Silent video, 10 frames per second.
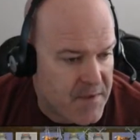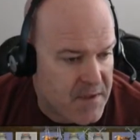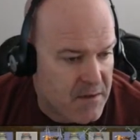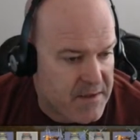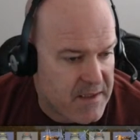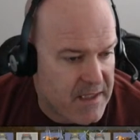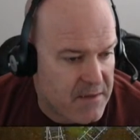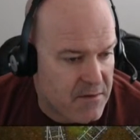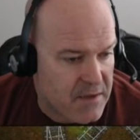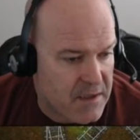So let's
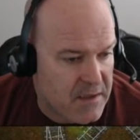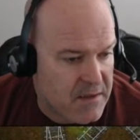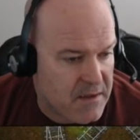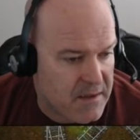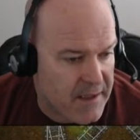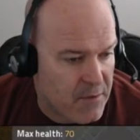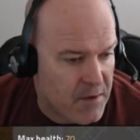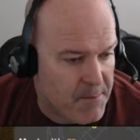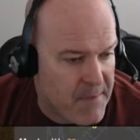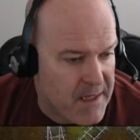cancel these because I don't
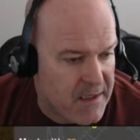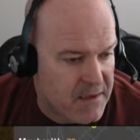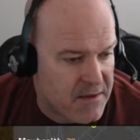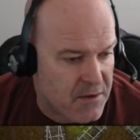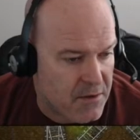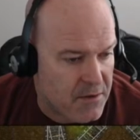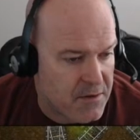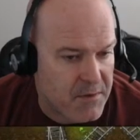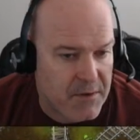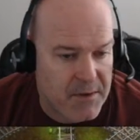want to make
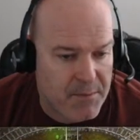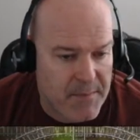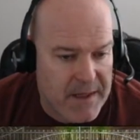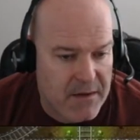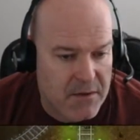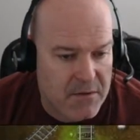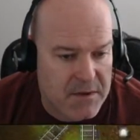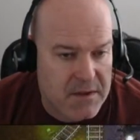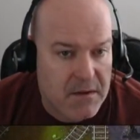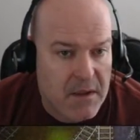inserters. We already make
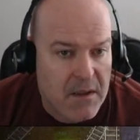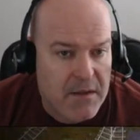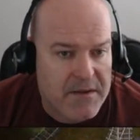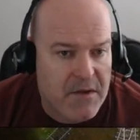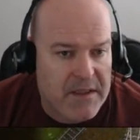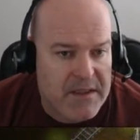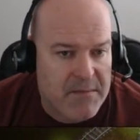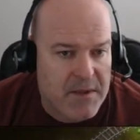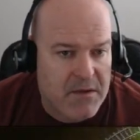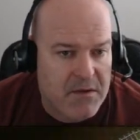those. Let's go get
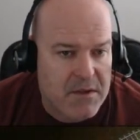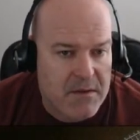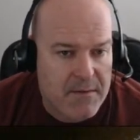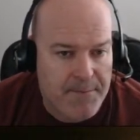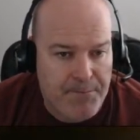some of those.